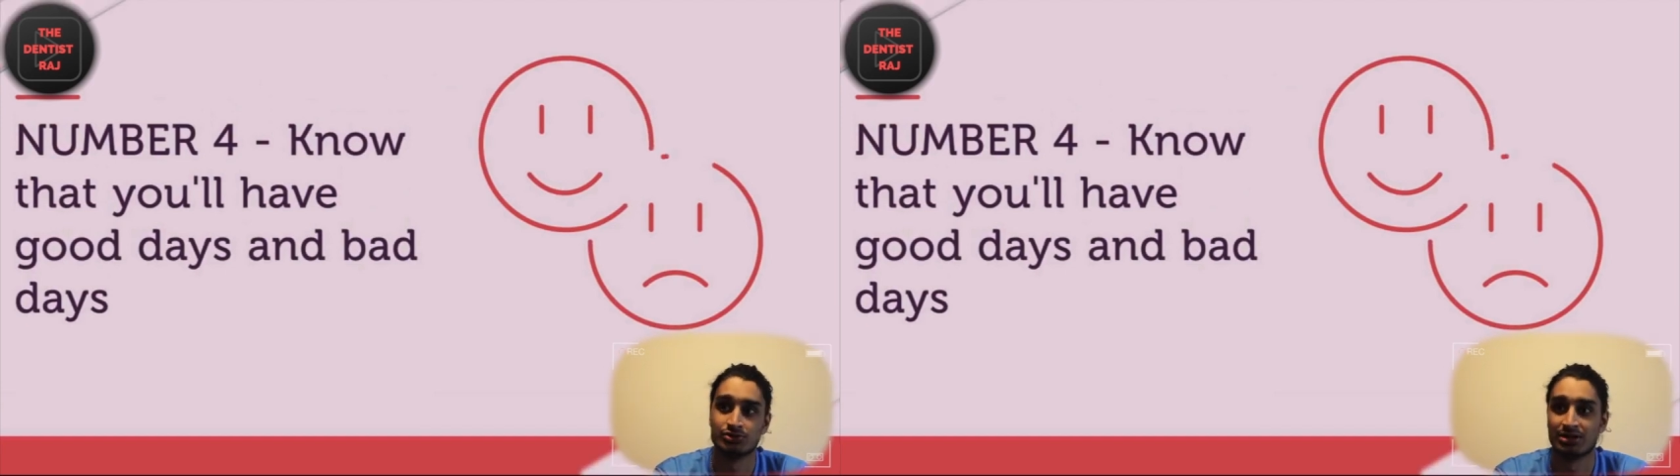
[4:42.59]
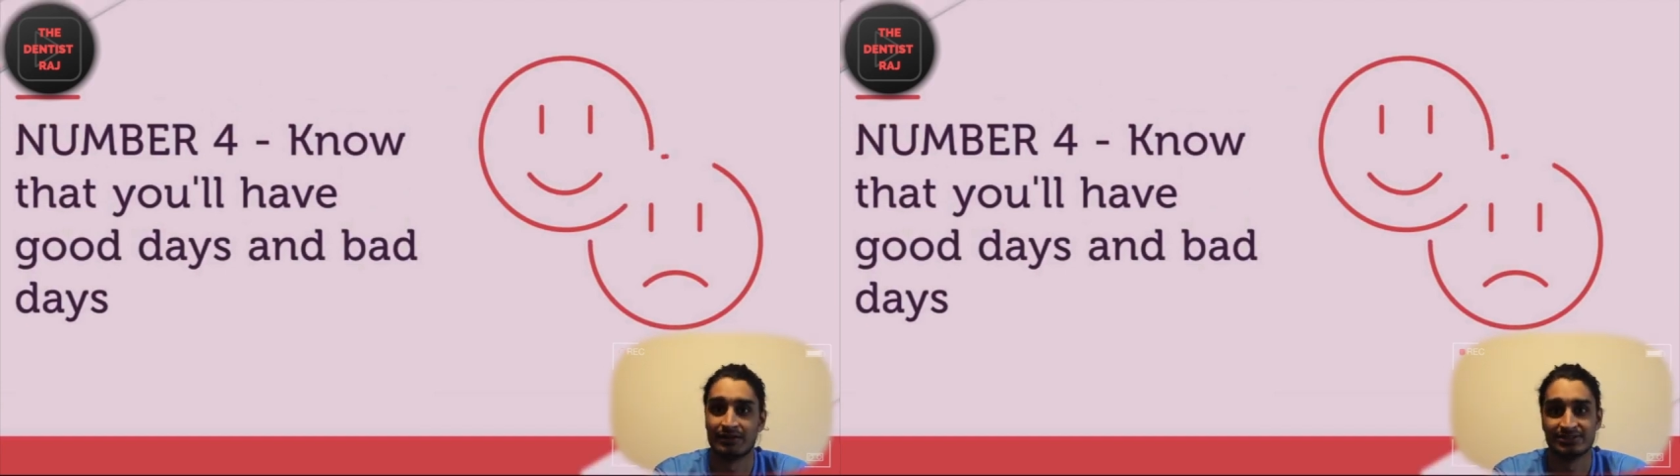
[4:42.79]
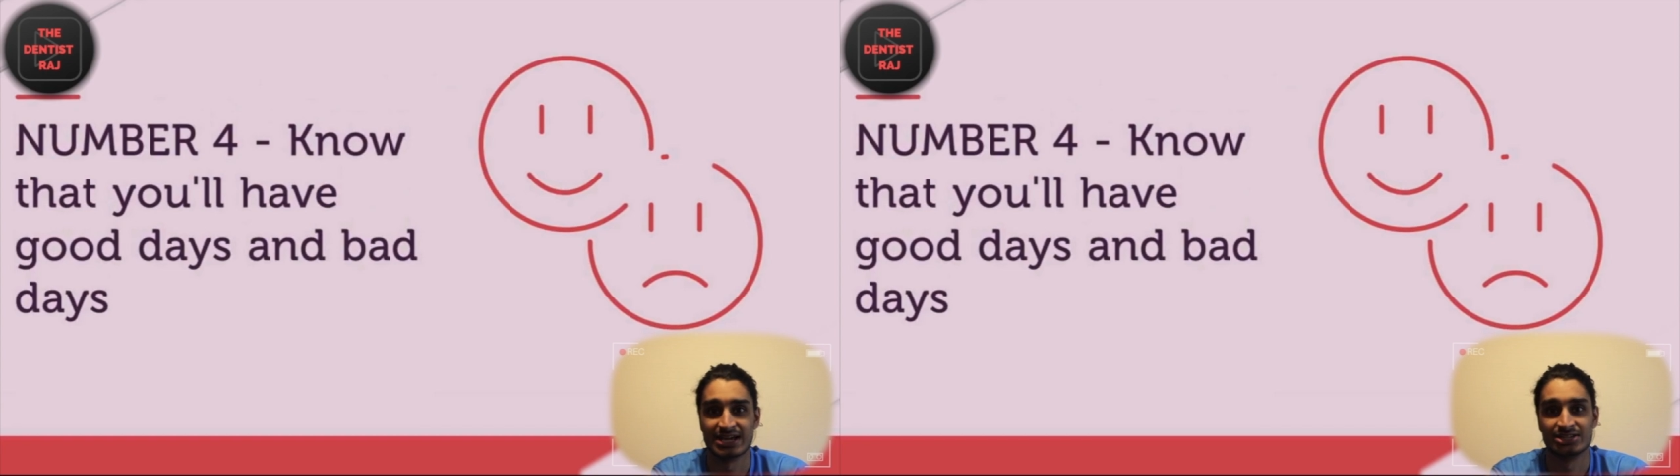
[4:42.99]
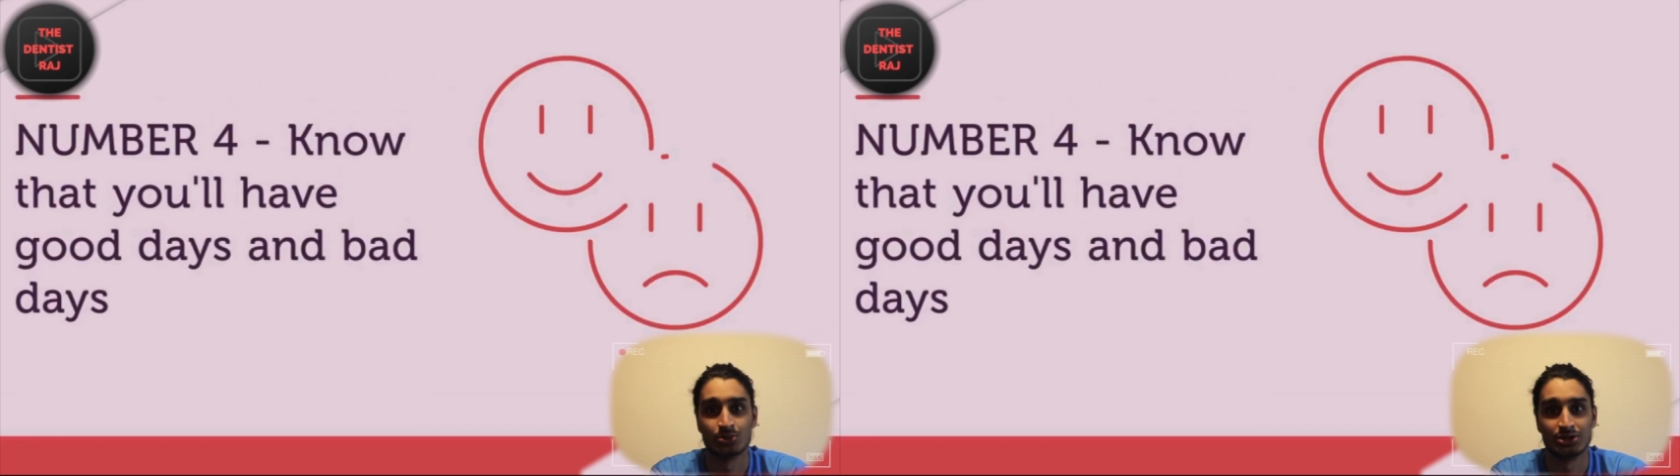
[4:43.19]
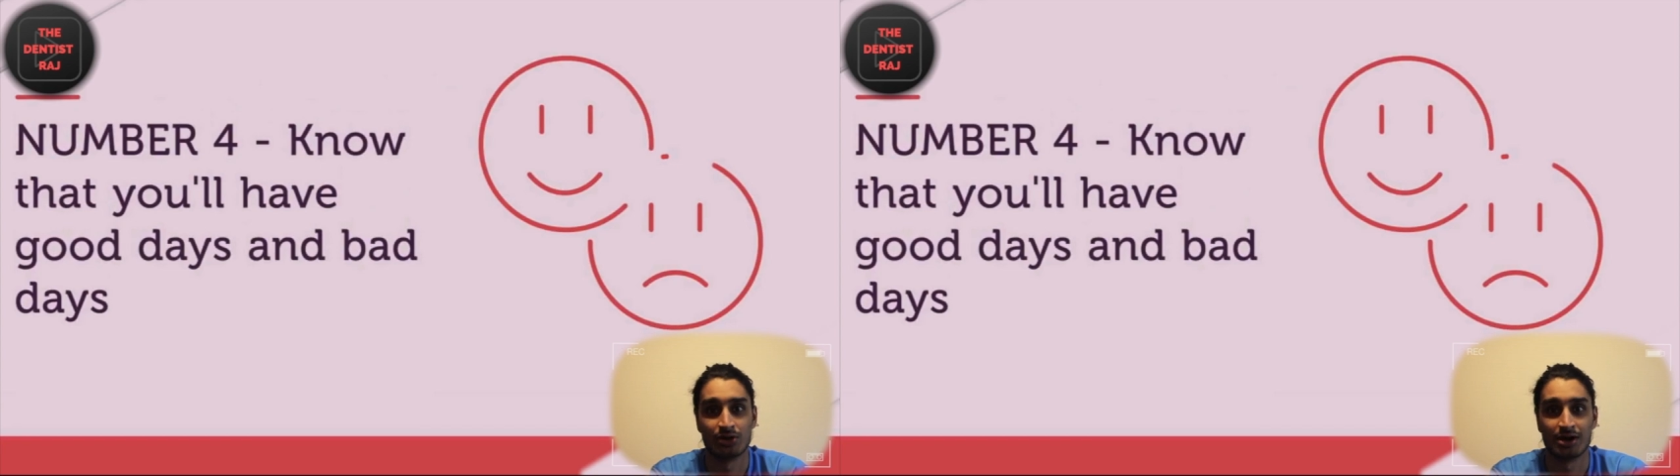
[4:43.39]
You'll have days
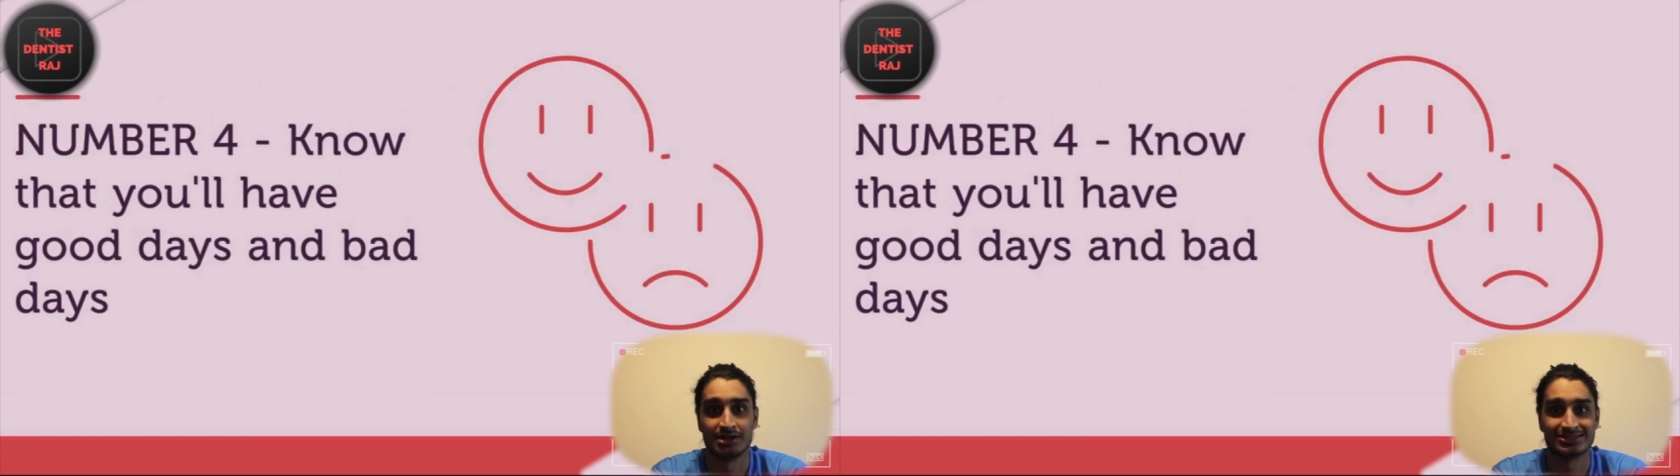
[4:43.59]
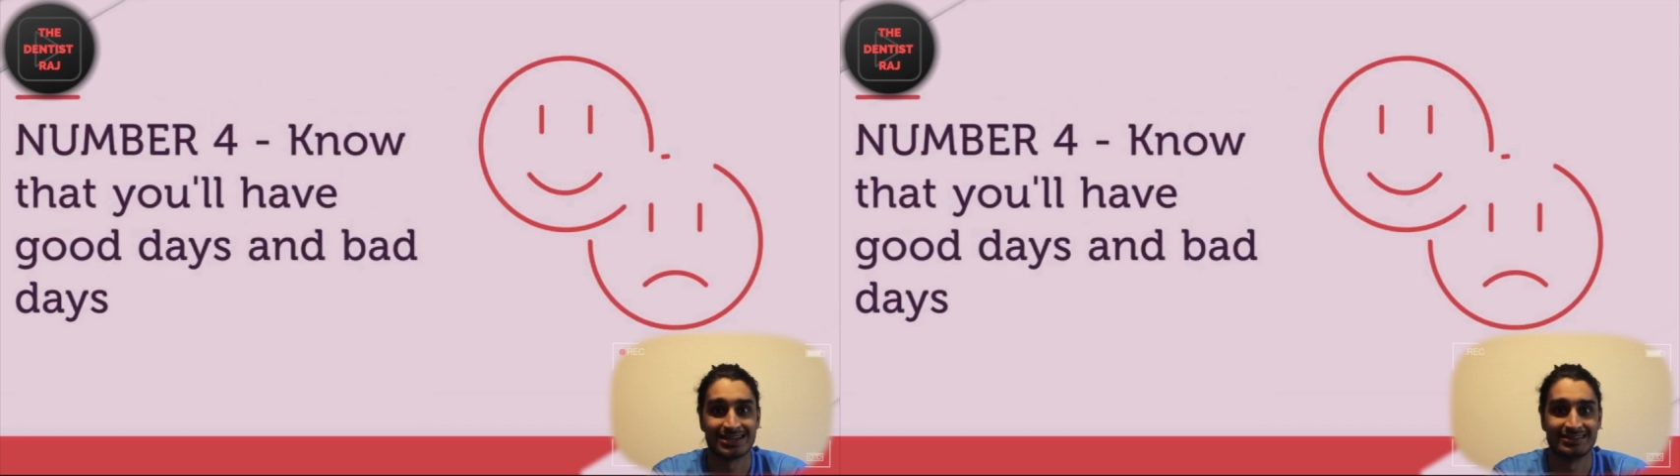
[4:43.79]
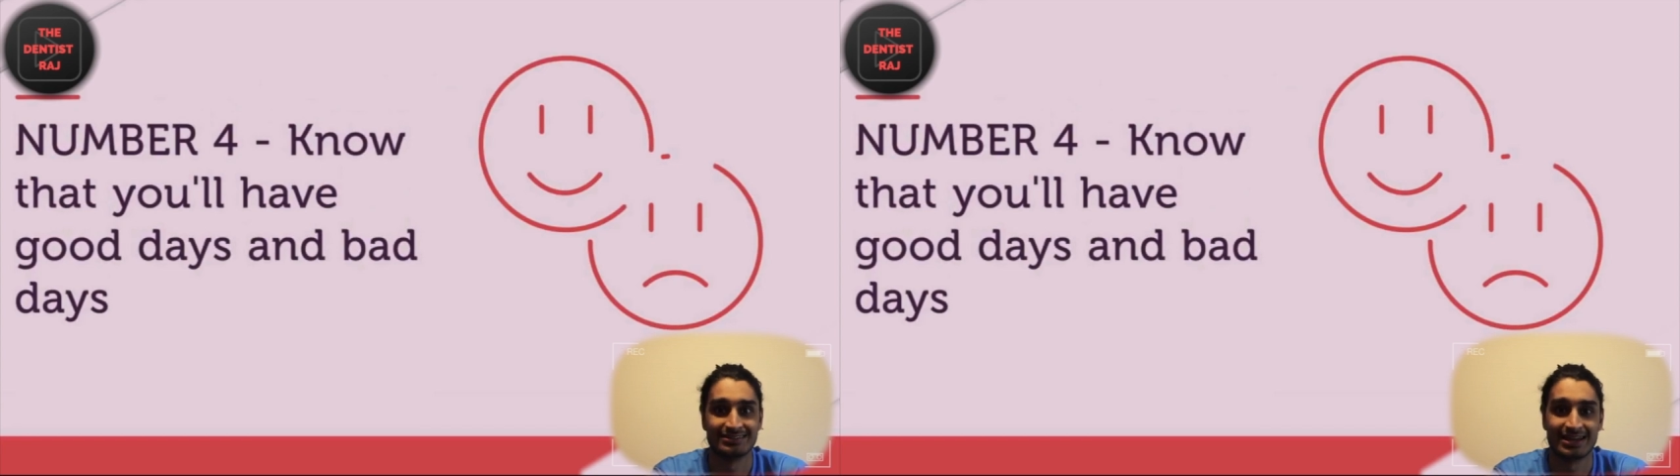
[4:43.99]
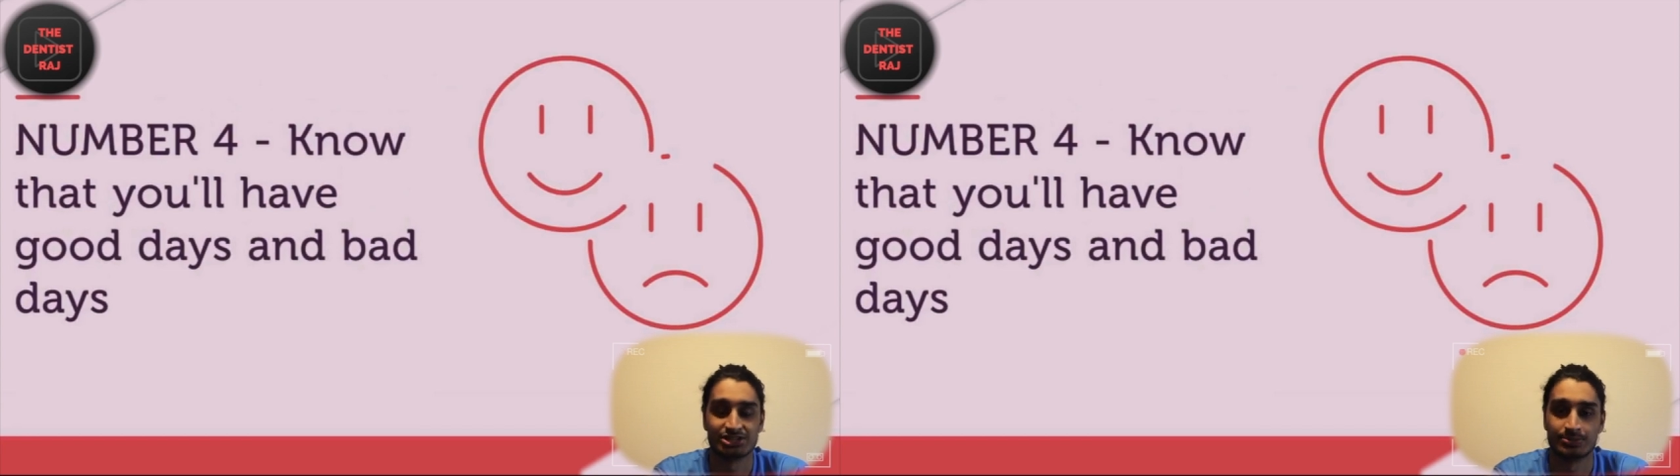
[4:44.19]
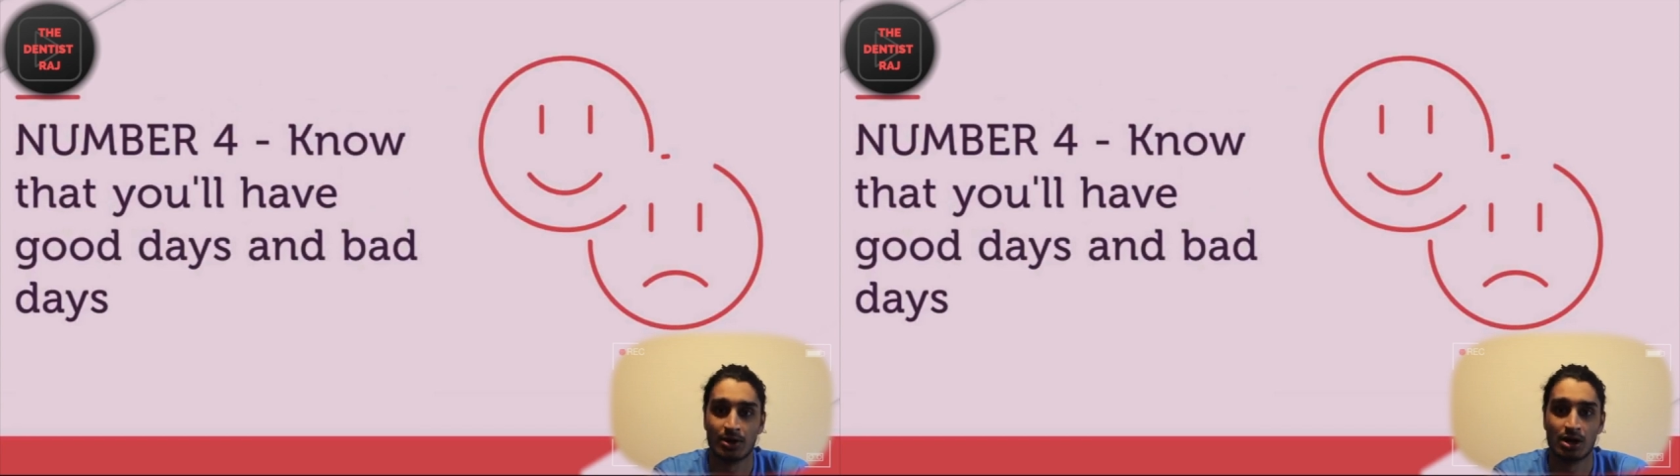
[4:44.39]
where you understand a
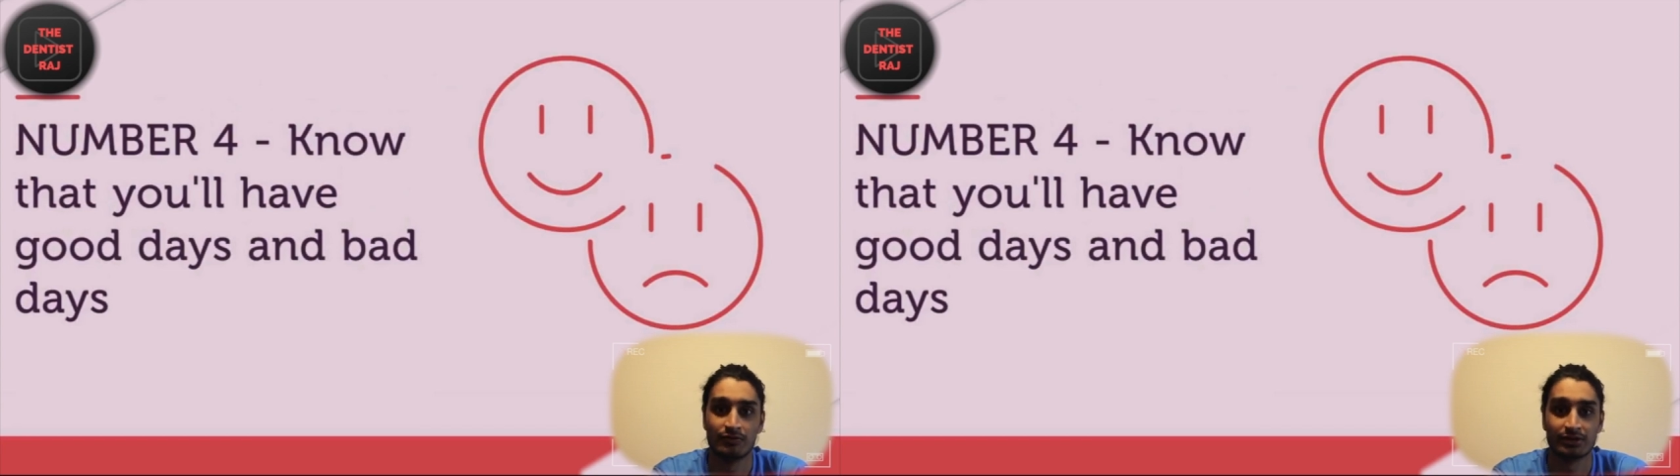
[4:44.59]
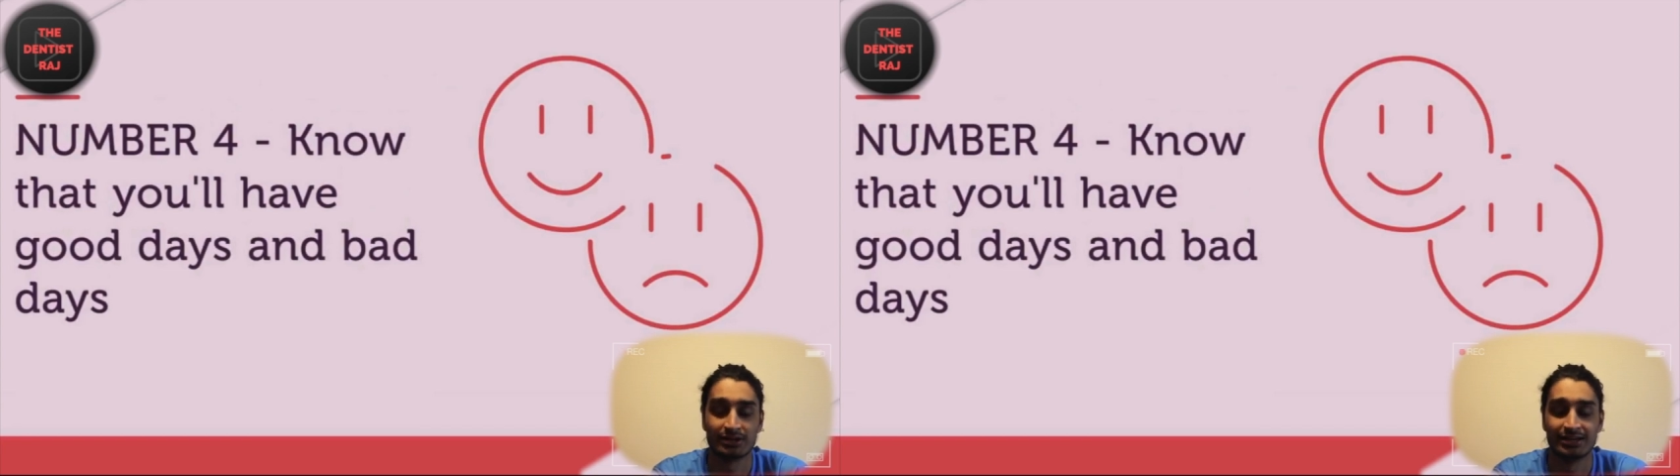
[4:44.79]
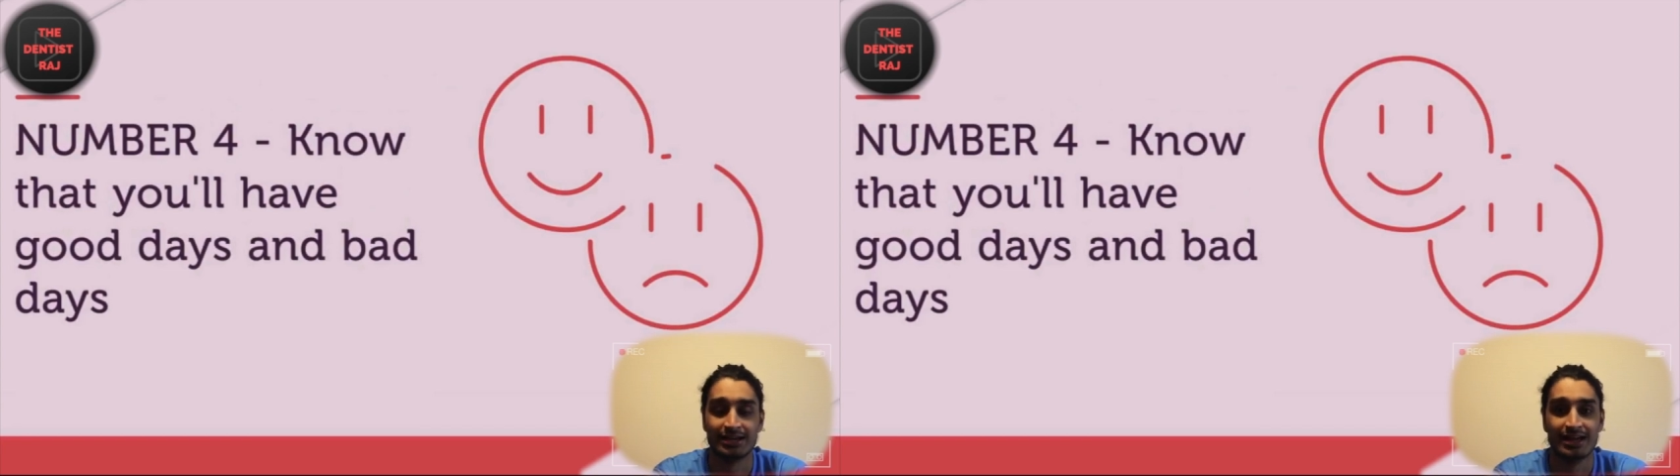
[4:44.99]
lecture perfectly.